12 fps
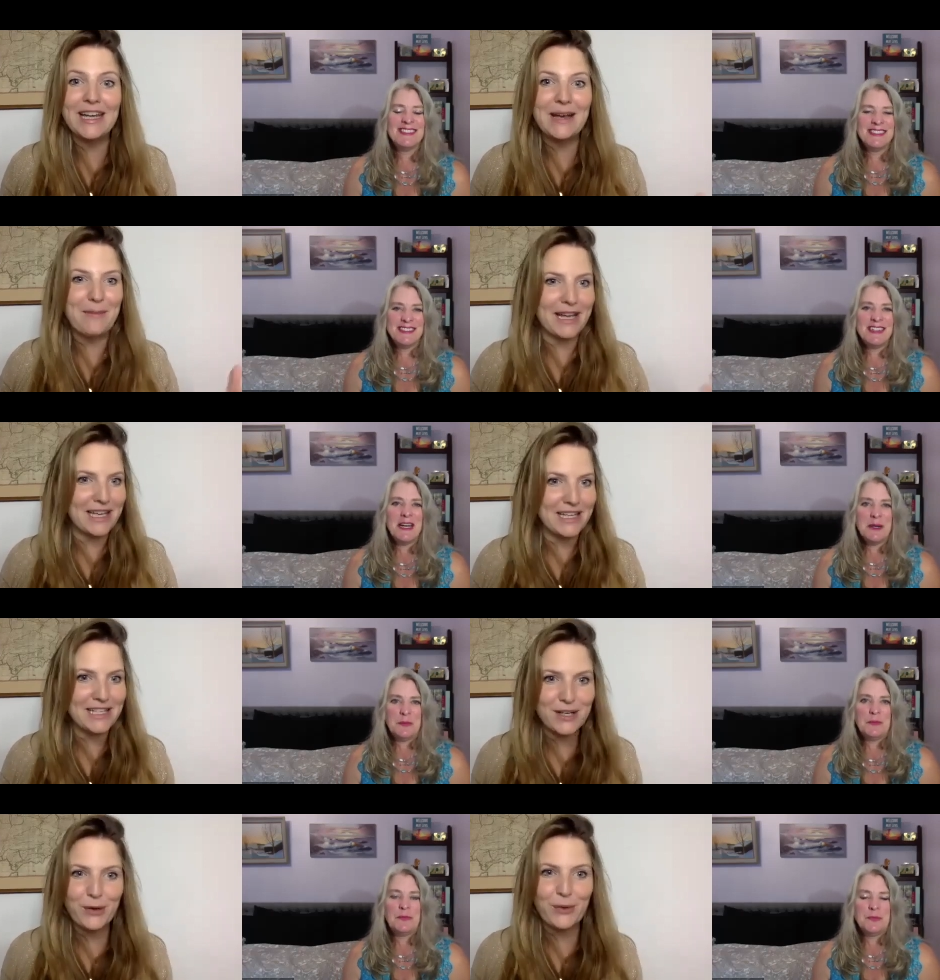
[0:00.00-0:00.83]
Speaker 1: my
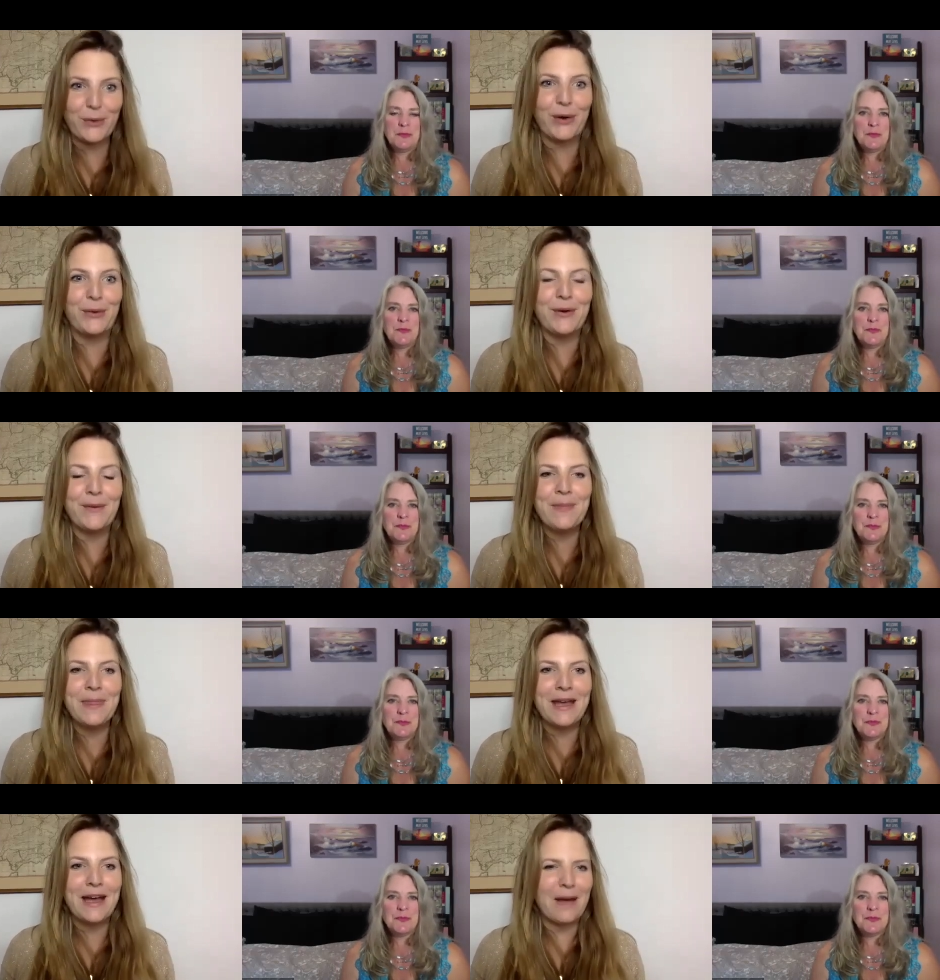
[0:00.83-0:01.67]
kids are grown
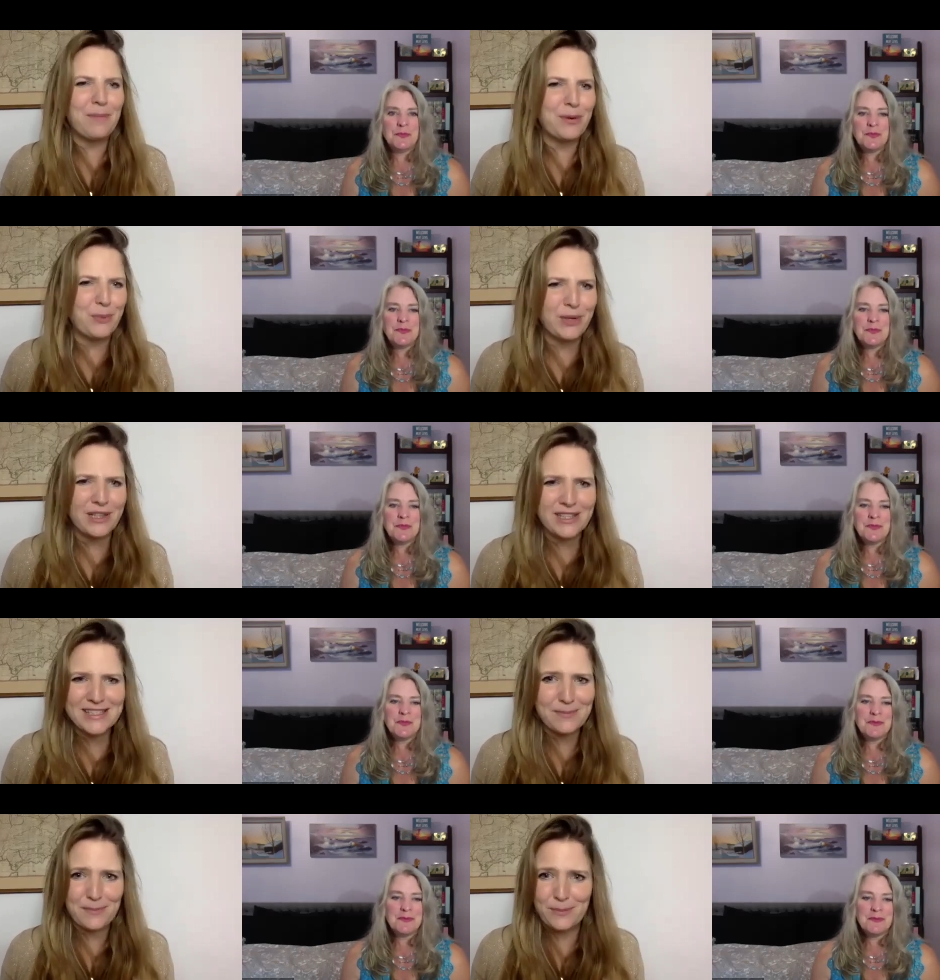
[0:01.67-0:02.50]
uh, but will
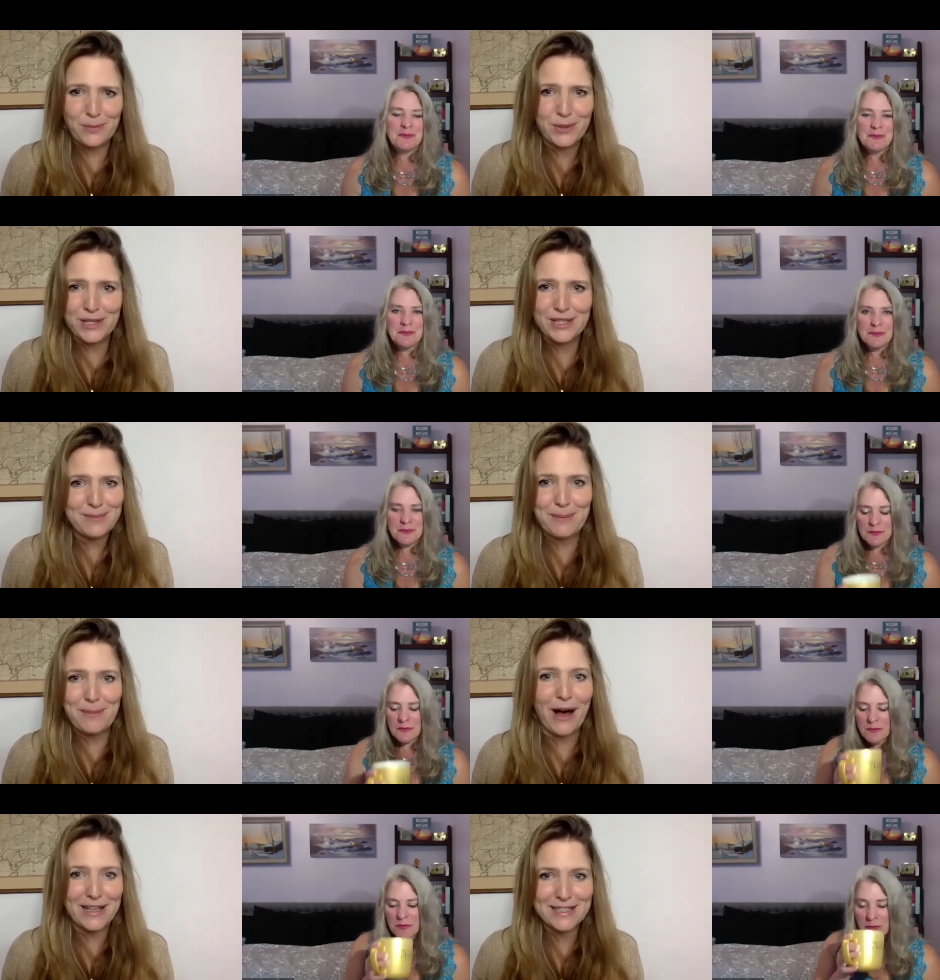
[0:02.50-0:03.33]
this will this be
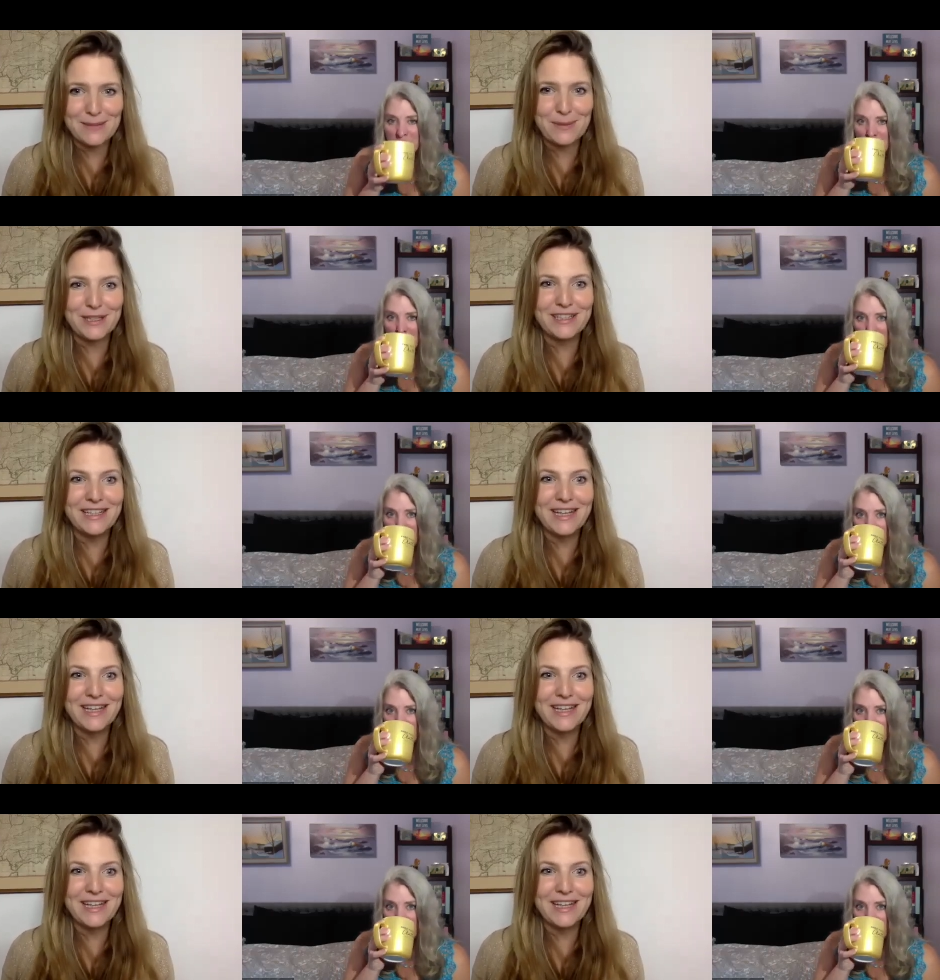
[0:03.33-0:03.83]
possible